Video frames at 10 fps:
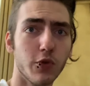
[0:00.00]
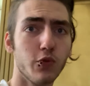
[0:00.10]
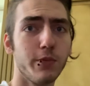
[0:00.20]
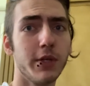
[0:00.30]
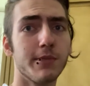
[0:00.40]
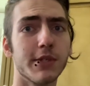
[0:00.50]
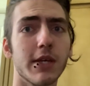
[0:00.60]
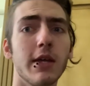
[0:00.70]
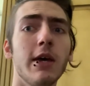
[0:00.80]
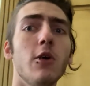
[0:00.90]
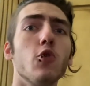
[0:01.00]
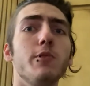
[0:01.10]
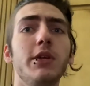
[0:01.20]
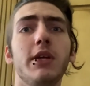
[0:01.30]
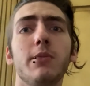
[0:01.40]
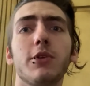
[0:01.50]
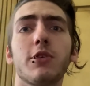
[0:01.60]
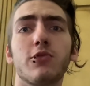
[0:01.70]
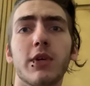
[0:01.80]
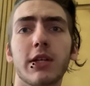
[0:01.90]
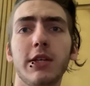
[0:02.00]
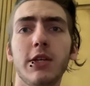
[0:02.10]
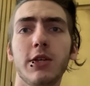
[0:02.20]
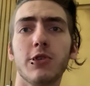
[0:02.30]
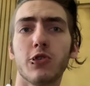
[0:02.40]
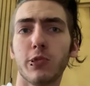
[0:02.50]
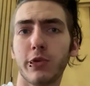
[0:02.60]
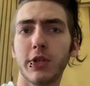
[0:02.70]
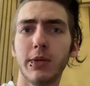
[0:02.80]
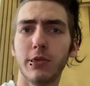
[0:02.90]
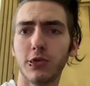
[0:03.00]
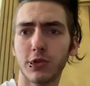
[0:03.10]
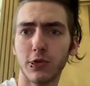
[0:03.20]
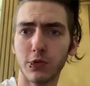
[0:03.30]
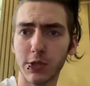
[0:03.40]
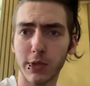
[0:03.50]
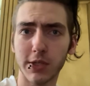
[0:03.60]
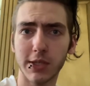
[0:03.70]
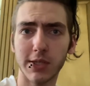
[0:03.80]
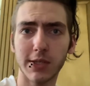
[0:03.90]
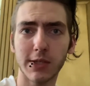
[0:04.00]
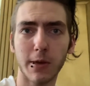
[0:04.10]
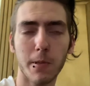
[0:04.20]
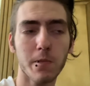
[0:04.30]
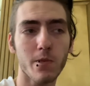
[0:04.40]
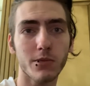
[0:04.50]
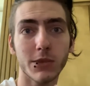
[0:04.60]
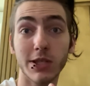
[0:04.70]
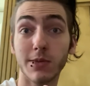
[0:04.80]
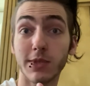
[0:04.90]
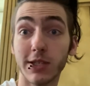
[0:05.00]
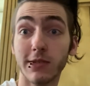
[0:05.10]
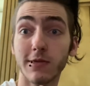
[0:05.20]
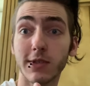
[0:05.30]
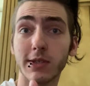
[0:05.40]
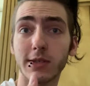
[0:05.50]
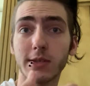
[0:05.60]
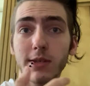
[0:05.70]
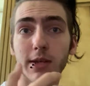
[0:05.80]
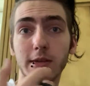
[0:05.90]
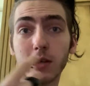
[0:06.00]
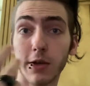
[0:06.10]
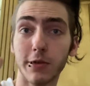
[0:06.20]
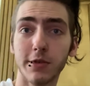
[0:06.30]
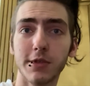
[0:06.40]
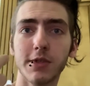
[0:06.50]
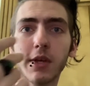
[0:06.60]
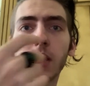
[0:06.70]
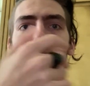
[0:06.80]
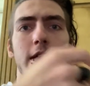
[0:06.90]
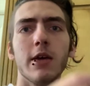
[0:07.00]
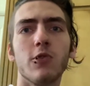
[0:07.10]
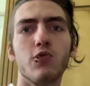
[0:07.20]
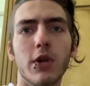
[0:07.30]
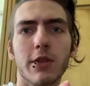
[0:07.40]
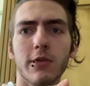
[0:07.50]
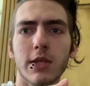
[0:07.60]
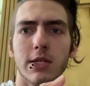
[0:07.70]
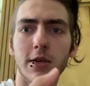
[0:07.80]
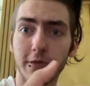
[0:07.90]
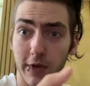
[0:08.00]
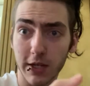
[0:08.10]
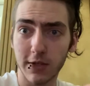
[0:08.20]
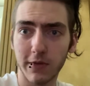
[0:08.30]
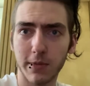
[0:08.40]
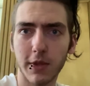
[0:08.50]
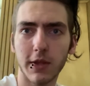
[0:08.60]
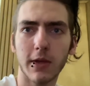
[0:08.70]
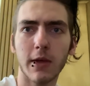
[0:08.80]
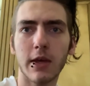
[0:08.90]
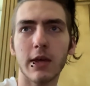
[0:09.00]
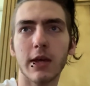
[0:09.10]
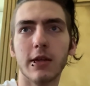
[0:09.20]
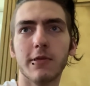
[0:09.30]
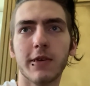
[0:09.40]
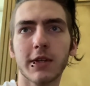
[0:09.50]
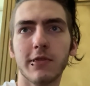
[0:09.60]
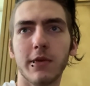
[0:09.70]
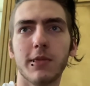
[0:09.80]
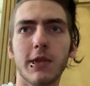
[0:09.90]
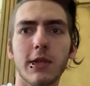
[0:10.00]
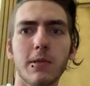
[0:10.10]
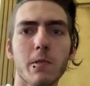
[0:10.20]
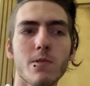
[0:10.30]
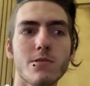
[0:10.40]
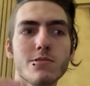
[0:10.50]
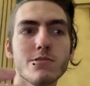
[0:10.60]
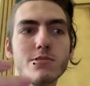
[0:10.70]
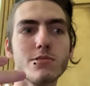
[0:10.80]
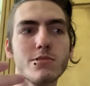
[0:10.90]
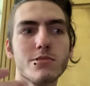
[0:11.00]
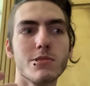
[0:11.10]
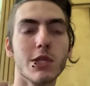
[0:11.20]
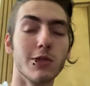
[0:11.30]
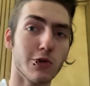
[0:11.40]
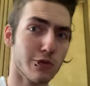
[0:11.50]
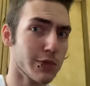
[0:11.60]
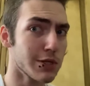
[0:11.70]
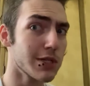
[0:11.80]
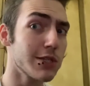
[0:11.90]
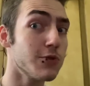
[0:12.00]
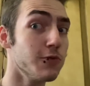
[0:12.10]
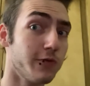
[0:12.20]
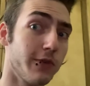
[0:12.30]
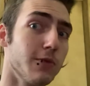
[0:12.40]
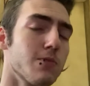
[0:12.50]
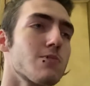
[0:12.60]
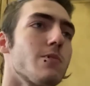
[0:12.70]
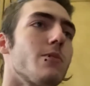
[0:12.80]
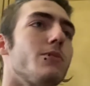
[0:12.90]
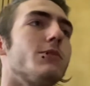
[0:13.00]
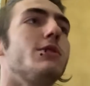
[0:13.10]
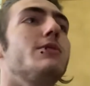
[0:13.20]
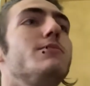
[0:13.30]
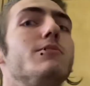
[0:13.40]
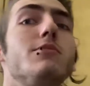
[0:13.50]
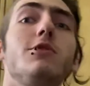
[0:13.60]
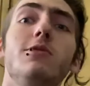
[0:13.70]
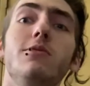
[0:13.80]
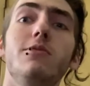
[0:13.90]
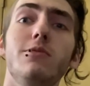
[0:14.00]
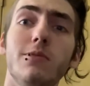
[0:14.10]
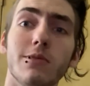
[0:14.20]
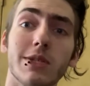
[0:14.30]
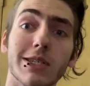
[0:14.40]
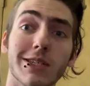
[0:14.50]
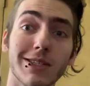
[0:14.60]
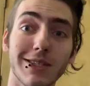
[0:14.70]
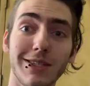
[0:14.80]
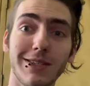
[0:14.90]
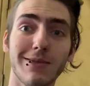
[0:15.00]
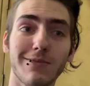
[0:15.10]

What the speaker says: would be upset, or being able to correctly interpret emotional responses in themselves and others, rather than affective empathy. And affective empathy is our ability to feel, to actually